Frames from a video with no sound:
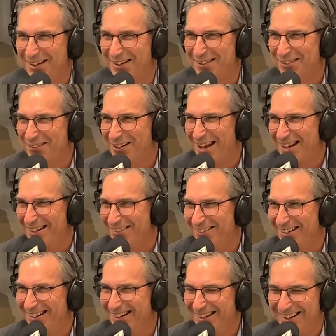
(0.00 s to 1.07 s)

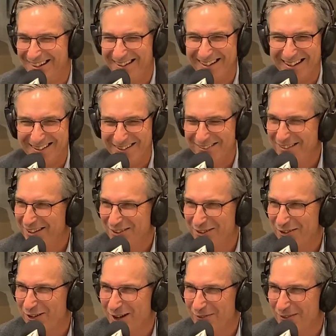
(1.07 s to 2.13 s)
strategy. And you see it
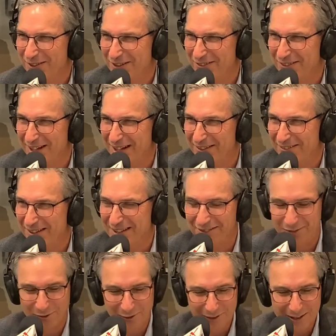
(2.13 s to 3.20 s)
so often these days. And
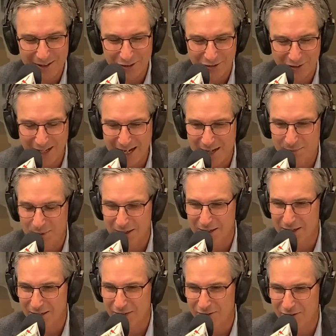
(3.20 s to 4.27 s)
it's really a shame,
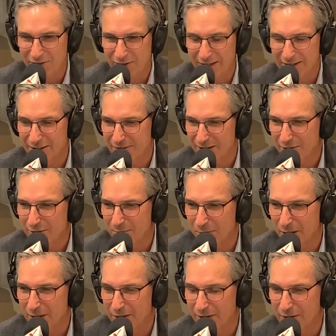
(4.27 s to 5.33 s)
because it's like the
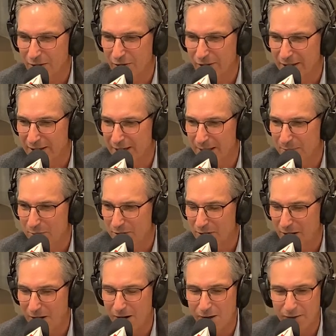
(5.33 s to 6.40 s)
telemarketers that keep
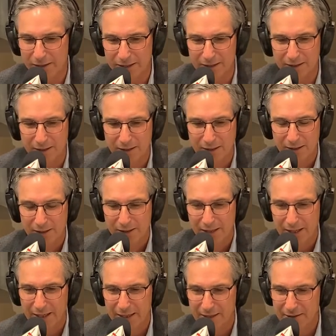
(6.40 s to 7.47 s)
calling
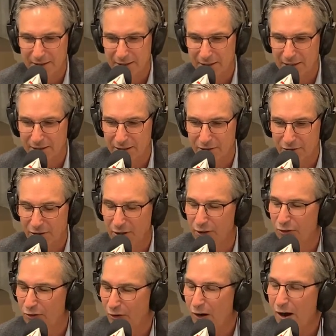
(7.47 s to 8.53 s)
and it
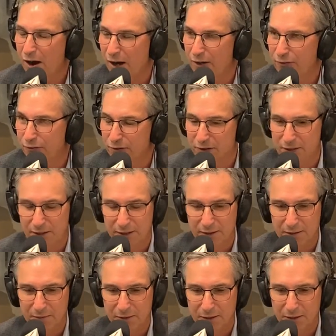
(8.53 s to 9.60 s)
turns off
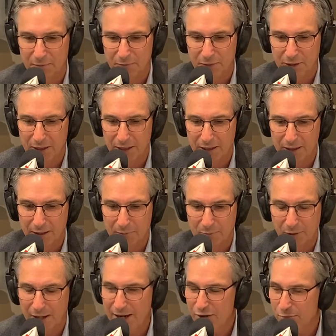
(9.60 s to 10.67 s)
the
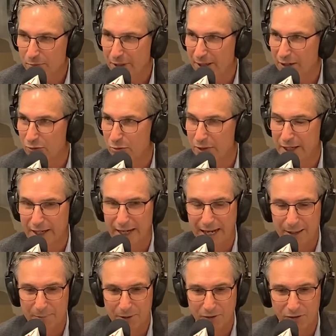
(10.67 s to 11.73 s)
prospects when that
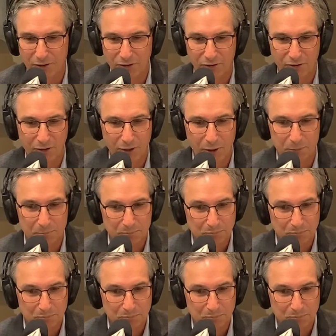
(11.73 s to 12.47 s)
happens. And so,